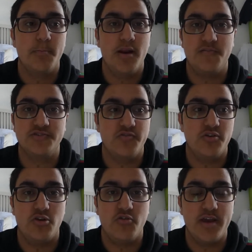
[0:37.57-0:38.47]
Playoffs are a
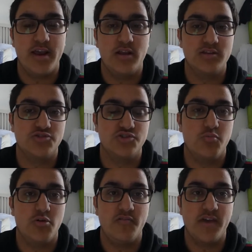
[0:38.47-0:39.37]
lottery. These are
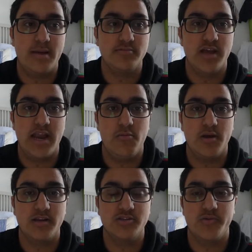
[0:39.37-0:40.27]
just one-off games, so anyone
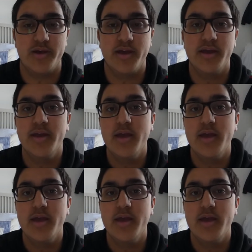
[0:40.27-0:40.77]
can do it.